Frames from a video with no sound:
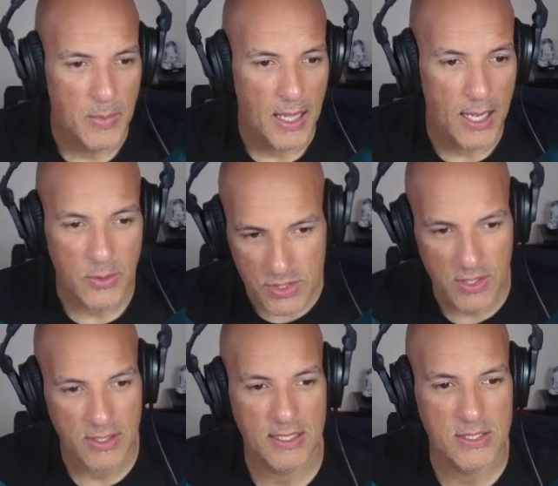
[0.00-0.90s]
I
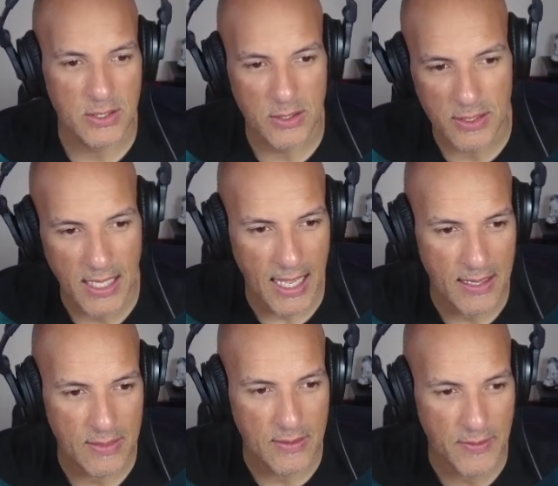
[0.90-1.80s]
also need to look
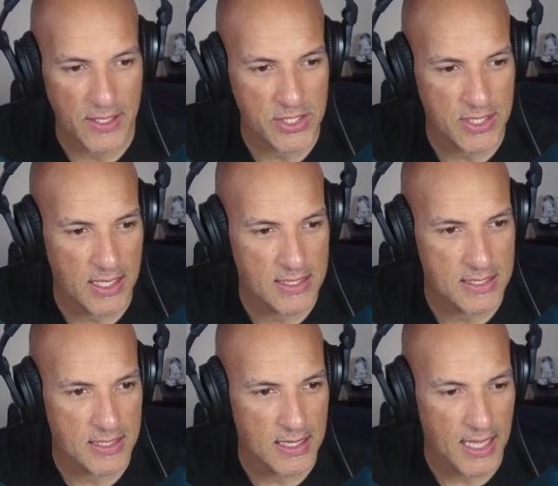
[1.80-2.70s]
at the
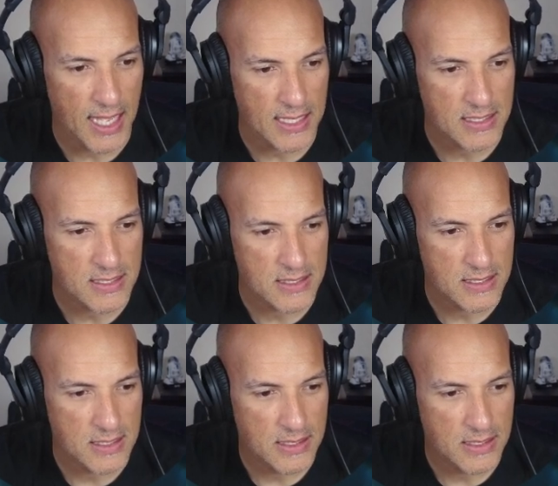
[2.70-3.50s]
functionality that